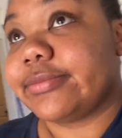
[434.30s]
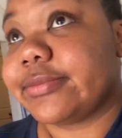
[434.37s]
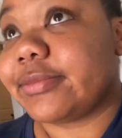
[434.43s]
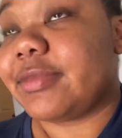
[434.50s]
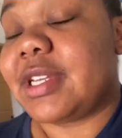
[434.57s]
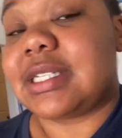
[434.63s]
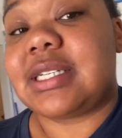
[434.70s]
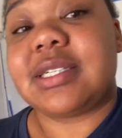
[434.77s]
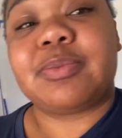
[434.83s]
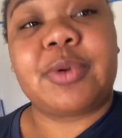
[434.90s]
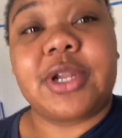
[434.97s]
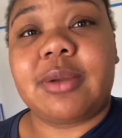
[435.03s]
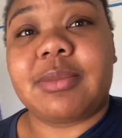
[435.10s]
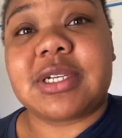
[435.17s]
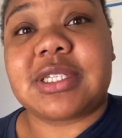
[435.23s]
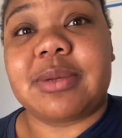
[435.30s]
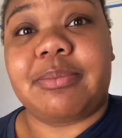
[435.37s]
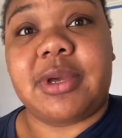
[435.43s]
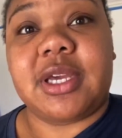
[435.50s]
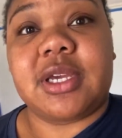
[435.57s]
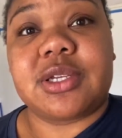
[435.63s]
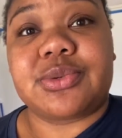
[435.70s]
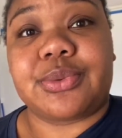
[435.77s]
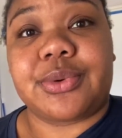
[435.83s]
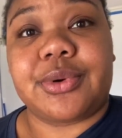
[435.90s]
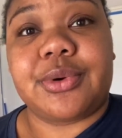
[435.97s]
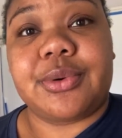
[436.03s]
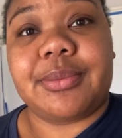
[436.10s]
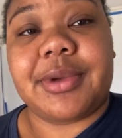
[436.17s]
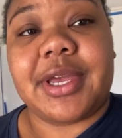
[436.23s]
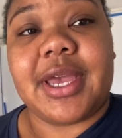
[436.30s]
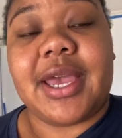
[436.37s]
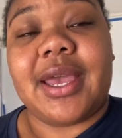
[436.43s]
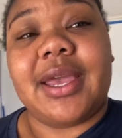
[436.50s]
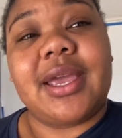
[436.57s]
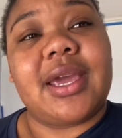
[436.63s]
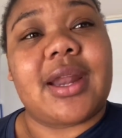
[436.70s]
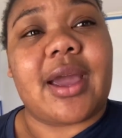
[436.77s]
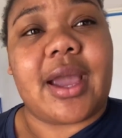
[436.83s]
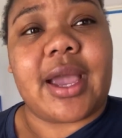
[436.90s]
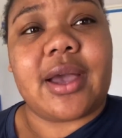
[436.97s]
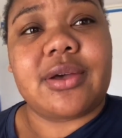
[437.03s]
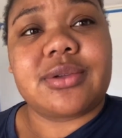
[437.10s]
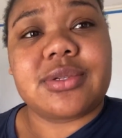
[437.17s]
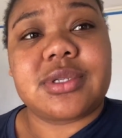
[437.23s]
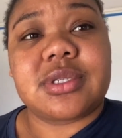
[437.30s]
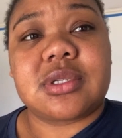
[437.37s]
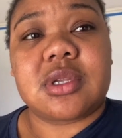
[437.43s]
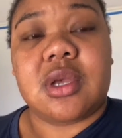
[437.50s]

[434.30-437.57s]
this is pretty much the biggest room in our house.